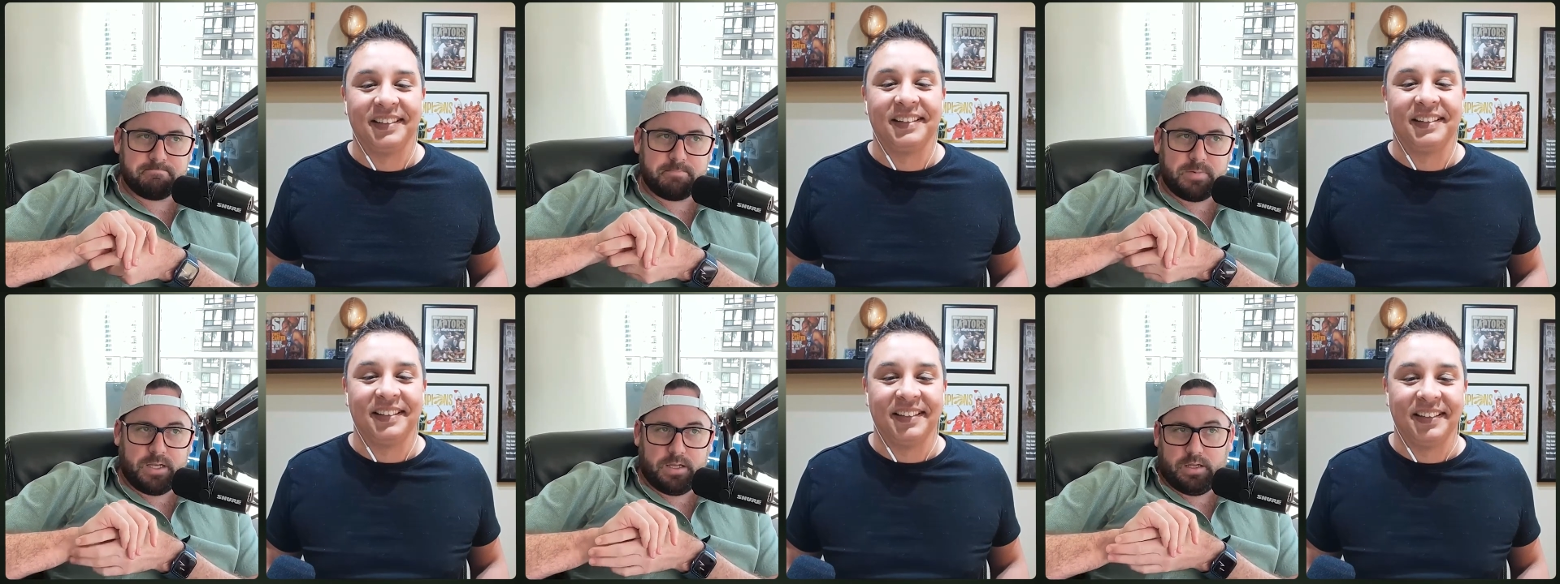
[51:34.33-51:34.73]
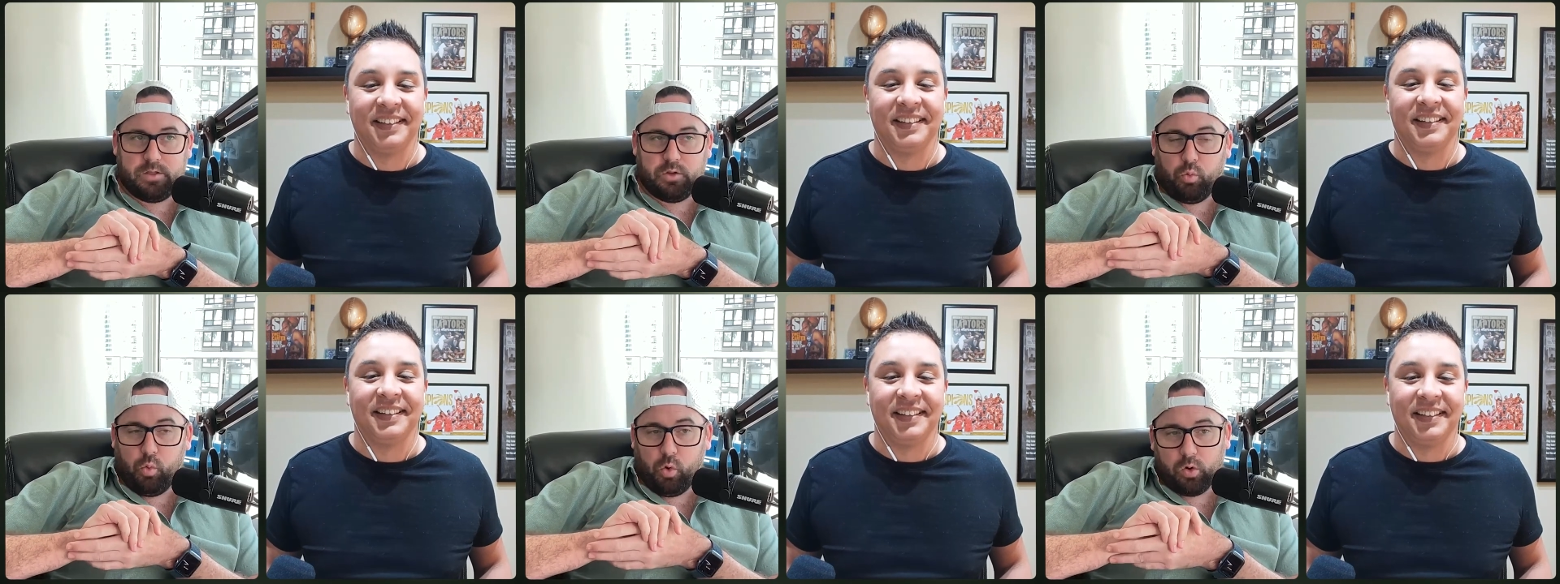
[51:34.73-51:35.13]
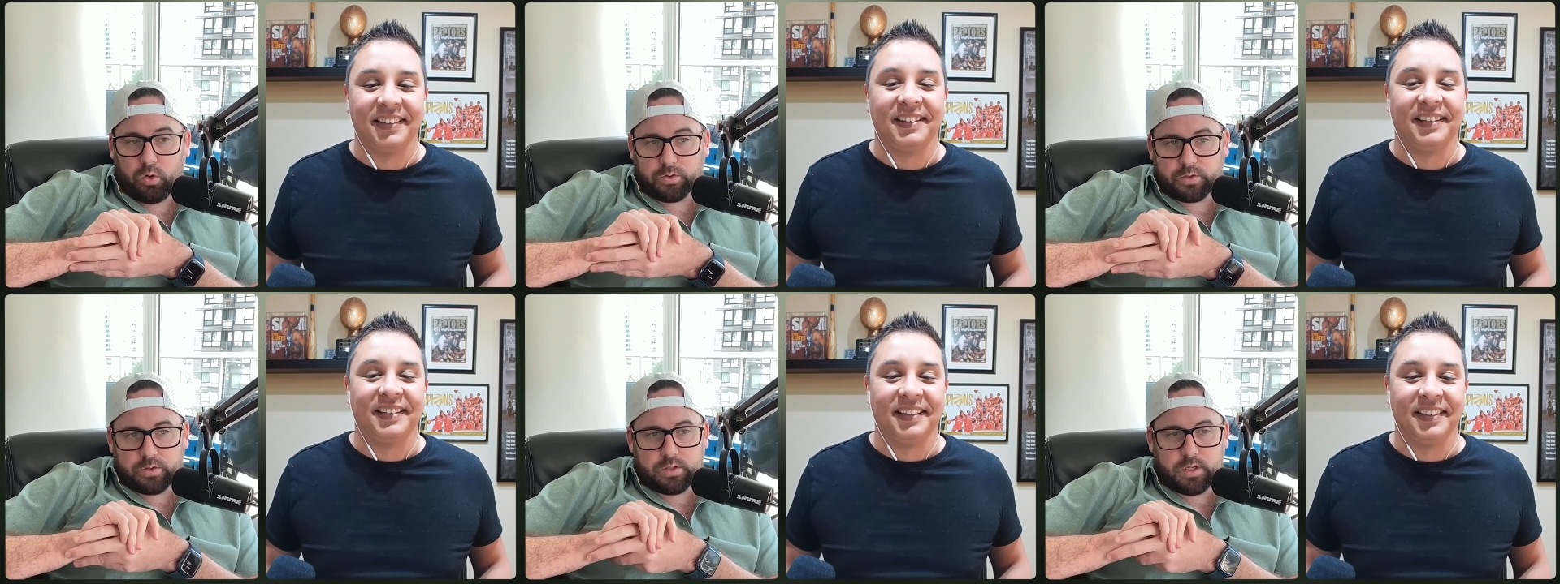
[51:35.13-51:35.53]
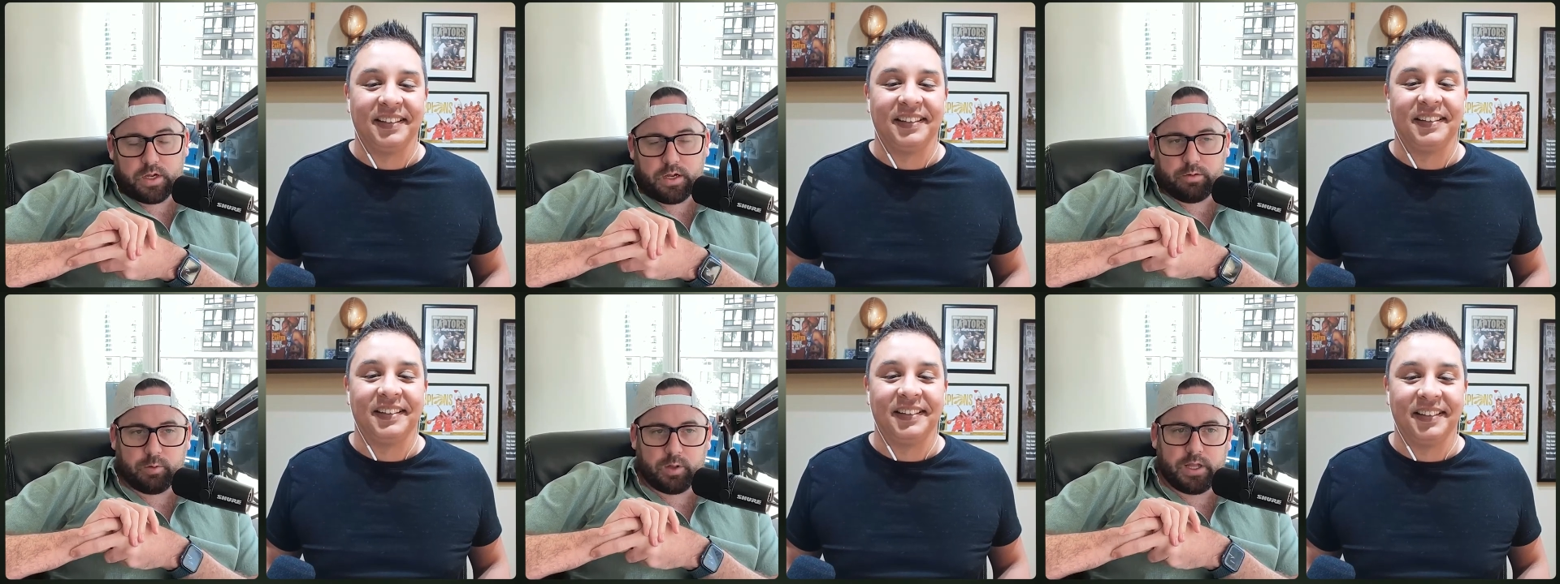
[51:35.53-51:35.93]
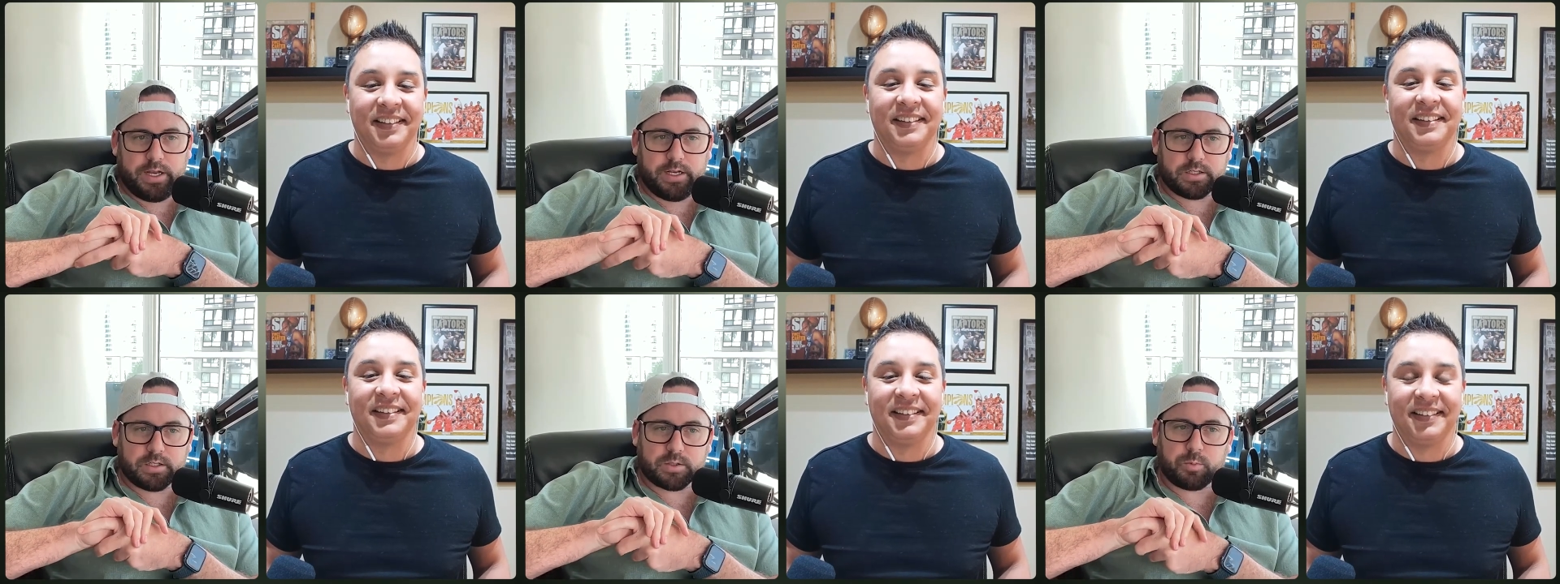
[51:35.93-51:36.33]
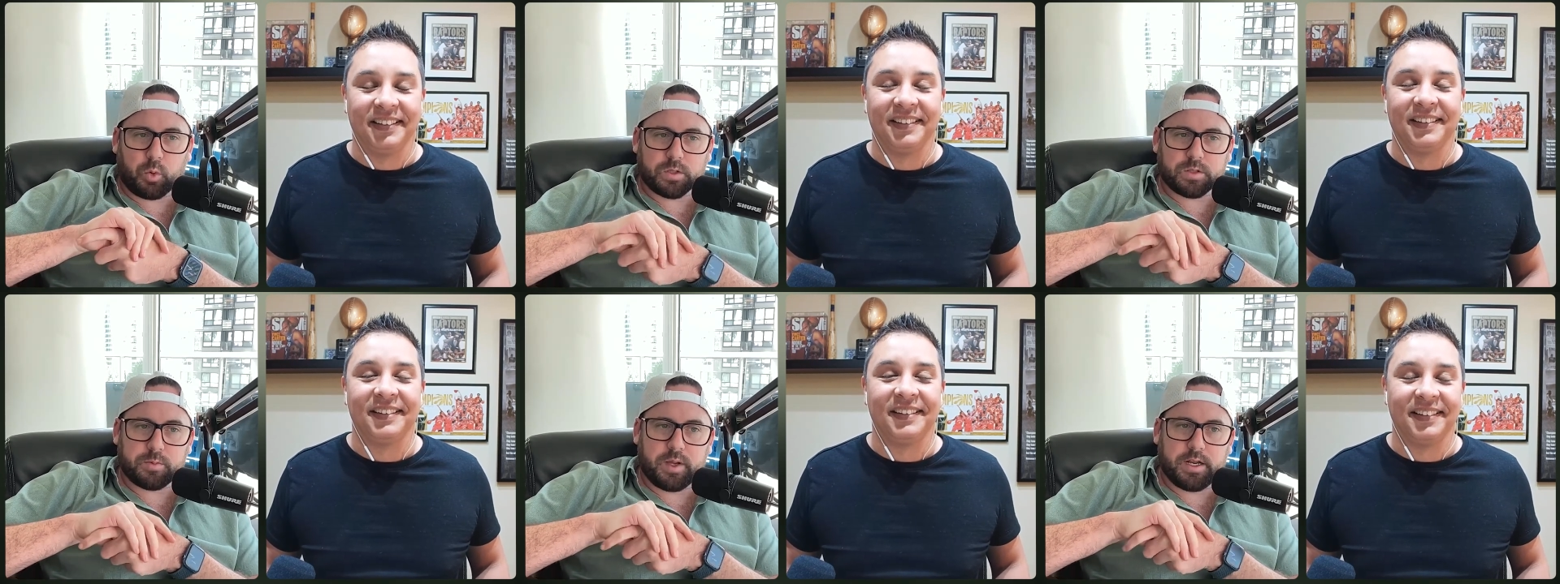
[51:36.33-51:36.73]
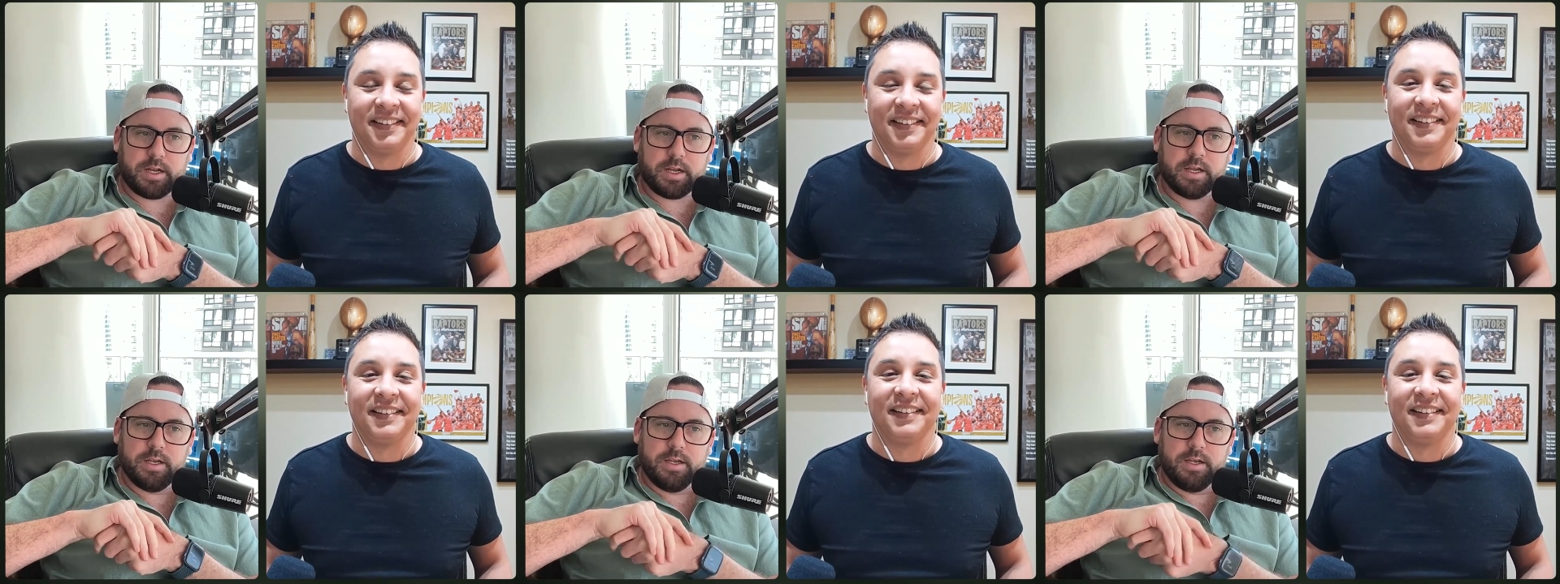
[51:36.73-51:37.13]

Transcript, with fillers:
Speaker 1: in the world relating to sports betting,